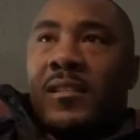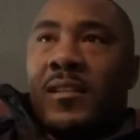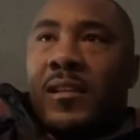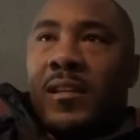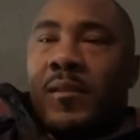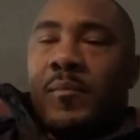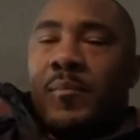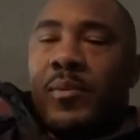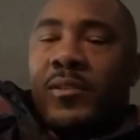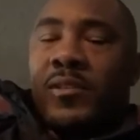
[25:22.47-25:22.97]

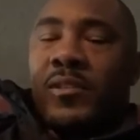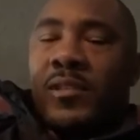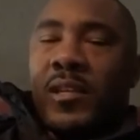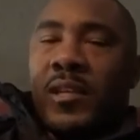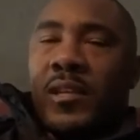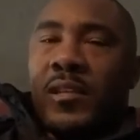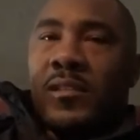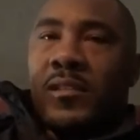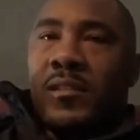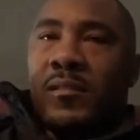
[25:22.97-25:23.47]
It puts
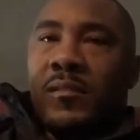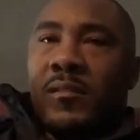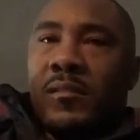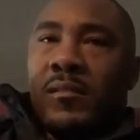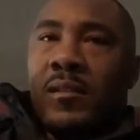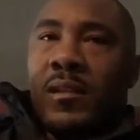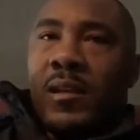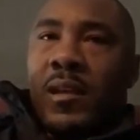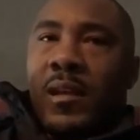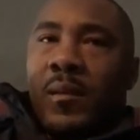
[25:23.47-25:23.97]
things in
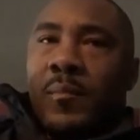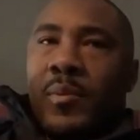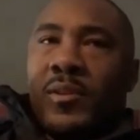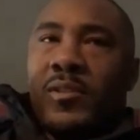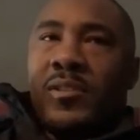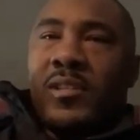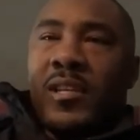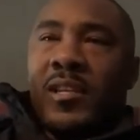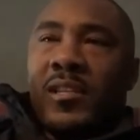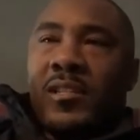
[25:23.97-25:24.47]

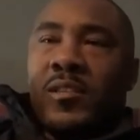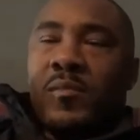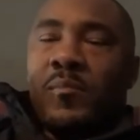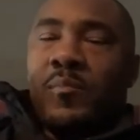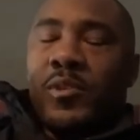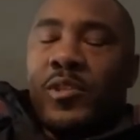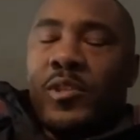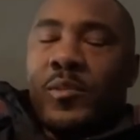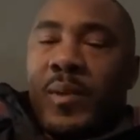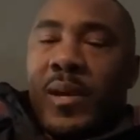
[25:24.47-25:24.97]

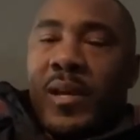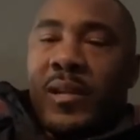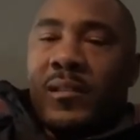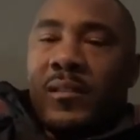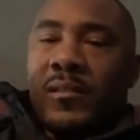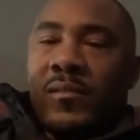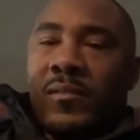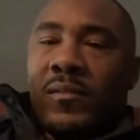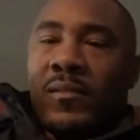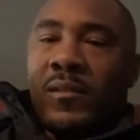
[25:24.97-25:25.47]

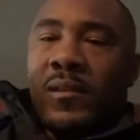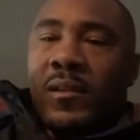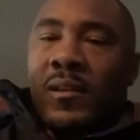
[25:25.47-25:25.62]
perspective,